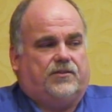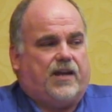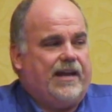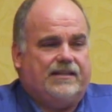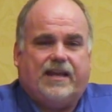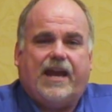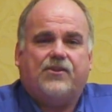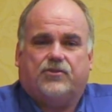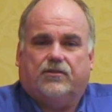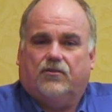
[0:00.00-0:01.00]

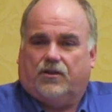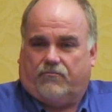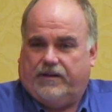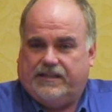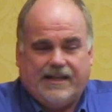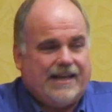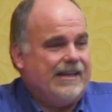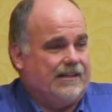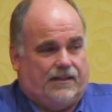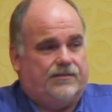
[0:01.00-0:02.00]
citation look
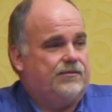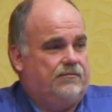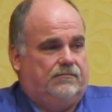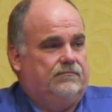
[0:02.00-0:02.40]
ridiculous.